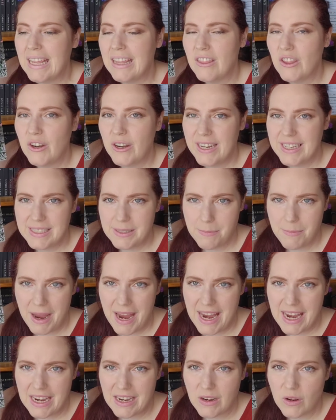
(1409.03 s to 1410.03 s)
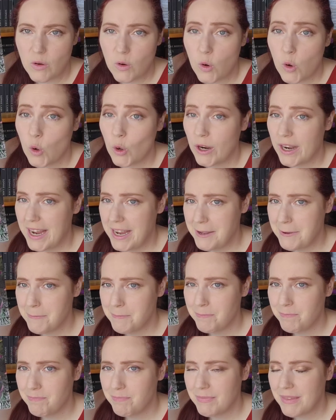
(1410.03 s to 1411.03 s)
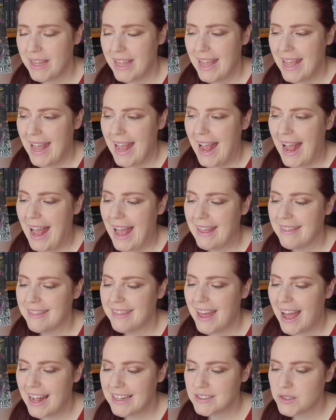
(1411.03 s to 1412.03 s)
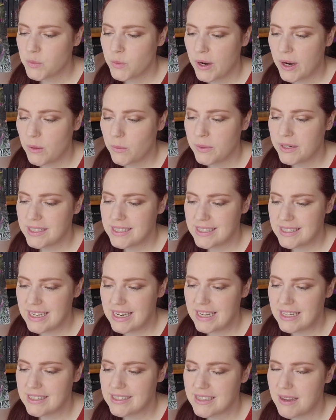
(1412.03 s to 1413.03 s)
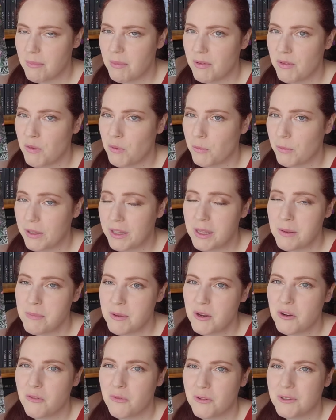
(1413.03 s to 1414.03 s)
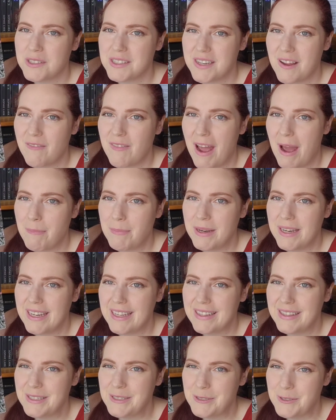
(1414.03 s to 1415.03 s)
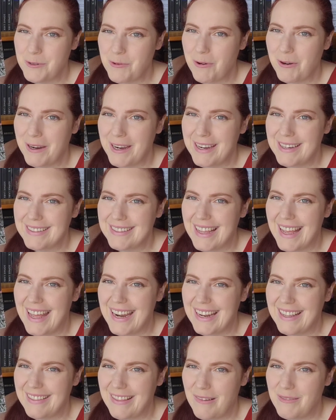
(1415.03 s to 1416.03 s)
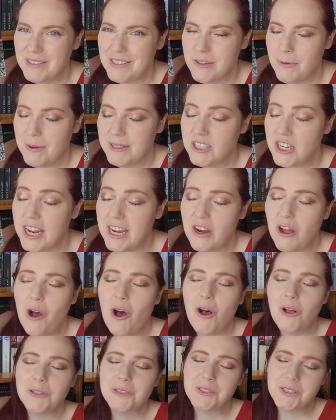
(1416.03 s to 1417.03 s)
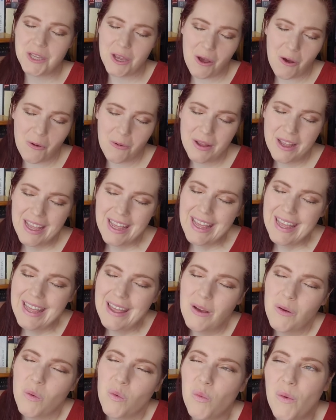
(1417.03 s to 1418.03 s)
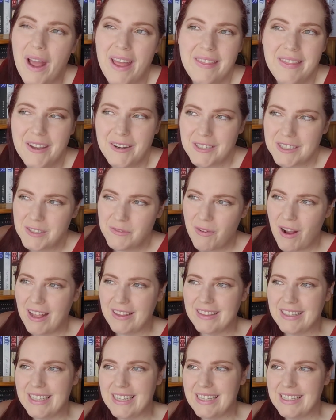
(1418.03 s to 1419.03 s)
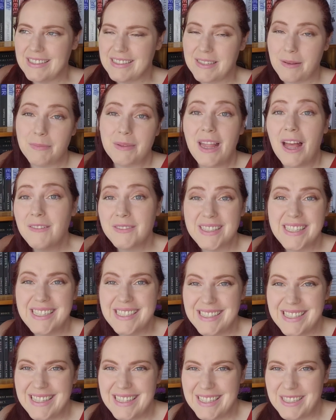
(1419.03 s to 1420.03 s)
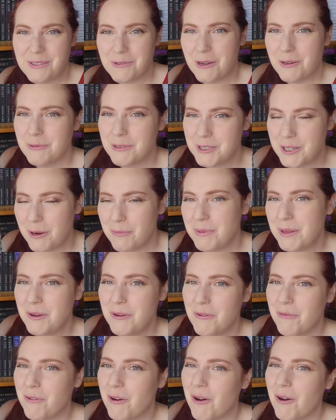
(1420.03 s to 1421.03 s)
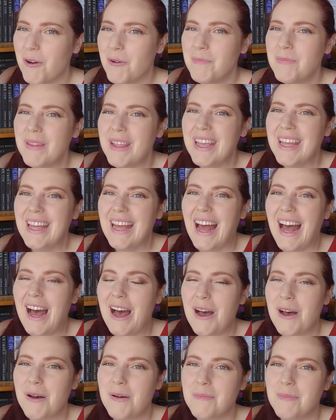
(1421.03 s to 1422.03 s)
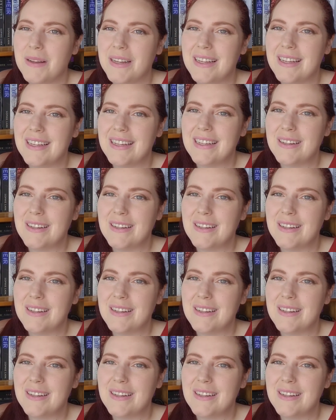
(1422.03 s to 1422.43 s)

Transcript: either his mate or him. And that's where we see some of the really beautiful stuff happen in this story. And I love it so much. And also, when there is finally some love scenes in this one, which are beautiful, um,